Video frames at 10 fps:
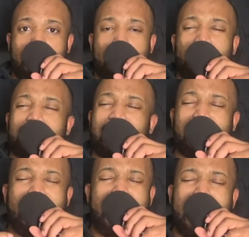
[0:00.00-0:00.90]
Because at
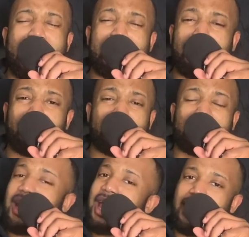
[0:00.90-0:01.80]
the end of the
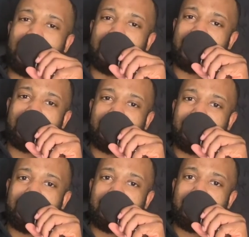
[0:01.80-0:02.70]
day,
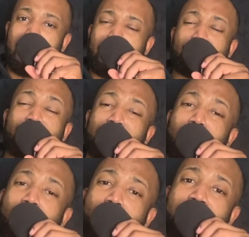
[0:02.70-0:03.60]
you can
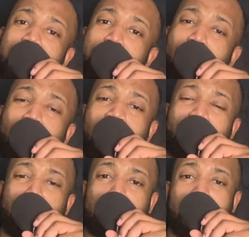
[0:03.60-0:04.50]
only pour out
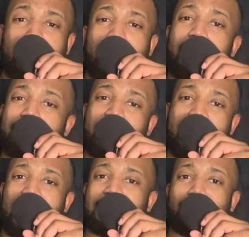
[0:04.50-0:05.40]
from a cup that
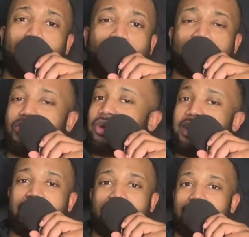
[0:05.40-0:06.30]
has water
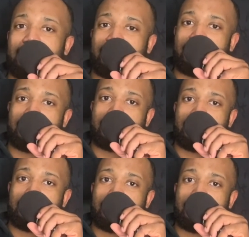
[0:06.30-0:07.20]
in it.
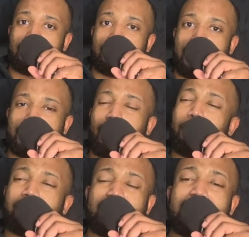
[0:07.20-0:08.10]
So
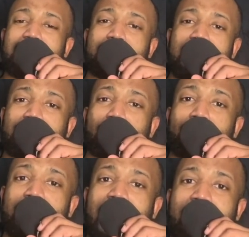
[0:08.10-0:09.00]
please make sure
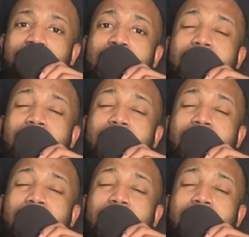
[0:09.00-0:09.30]
you have